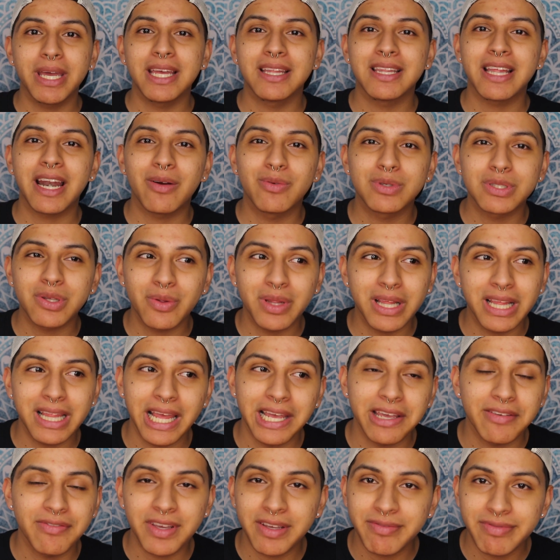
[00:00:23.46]
being that I was only
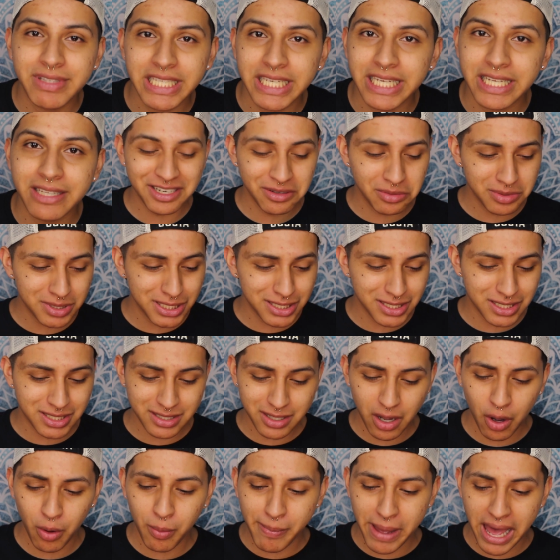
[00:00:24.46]
like 15. It was
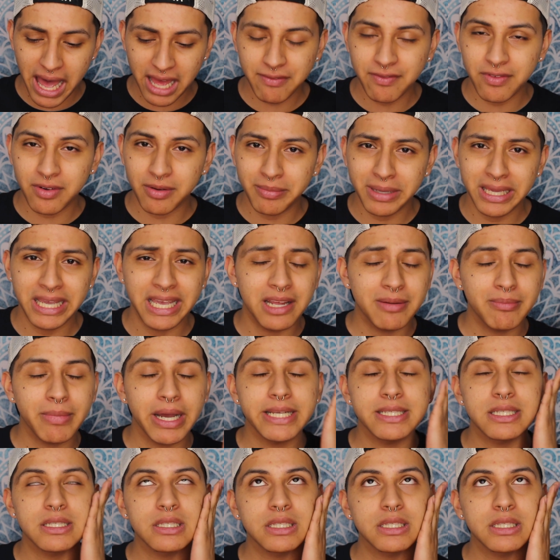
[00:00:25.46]
just so bad for me and my